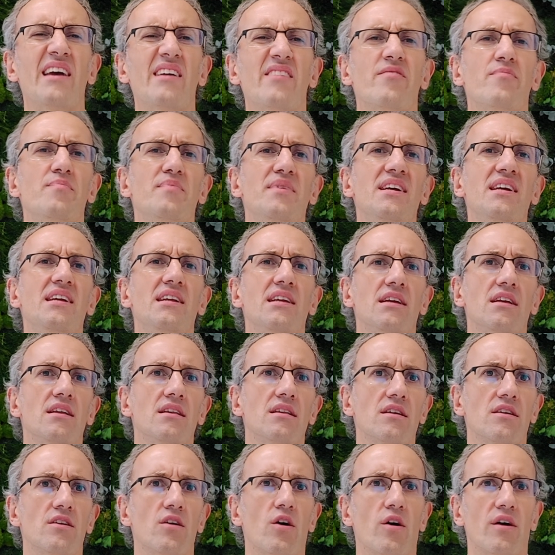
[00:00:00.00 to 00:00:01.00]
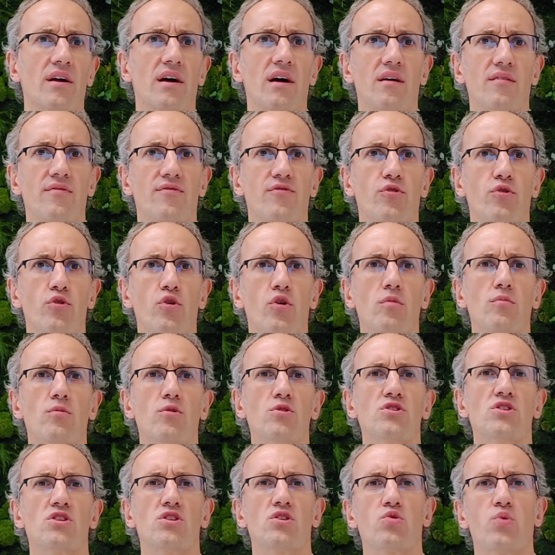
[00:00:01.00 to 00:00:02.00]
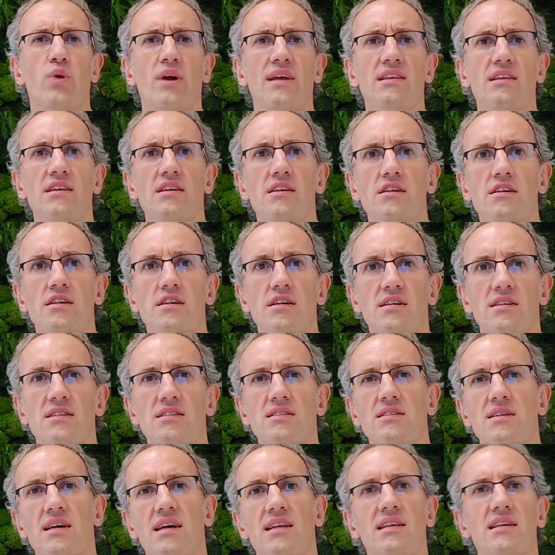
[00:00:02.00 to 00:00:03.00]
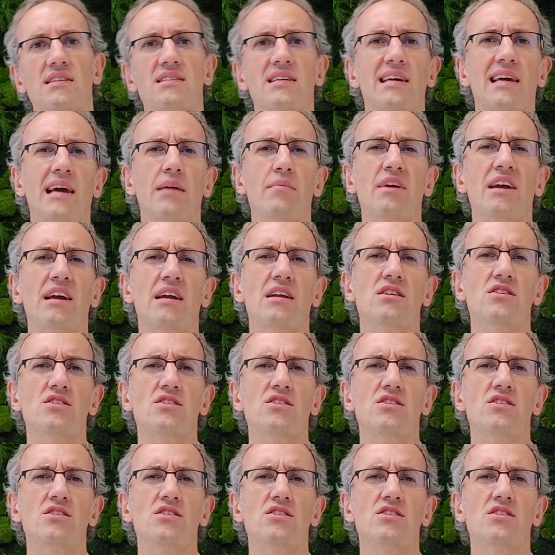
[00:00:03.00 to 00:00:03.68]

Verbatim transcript: I have been in De Nora for almost 20 years, and as a chemical